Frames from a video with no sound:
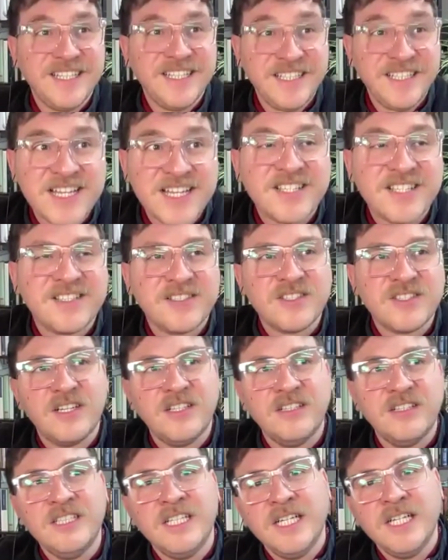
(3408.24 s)
yes.
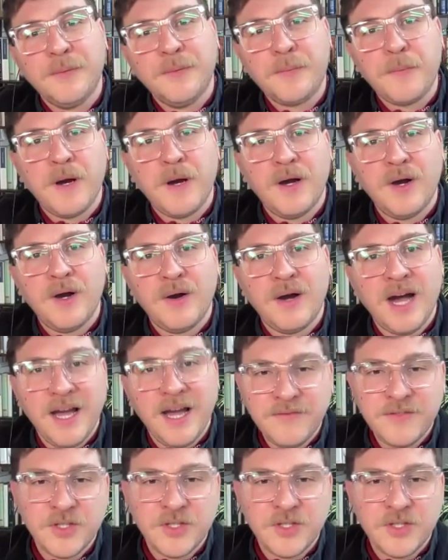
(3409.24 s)
So I've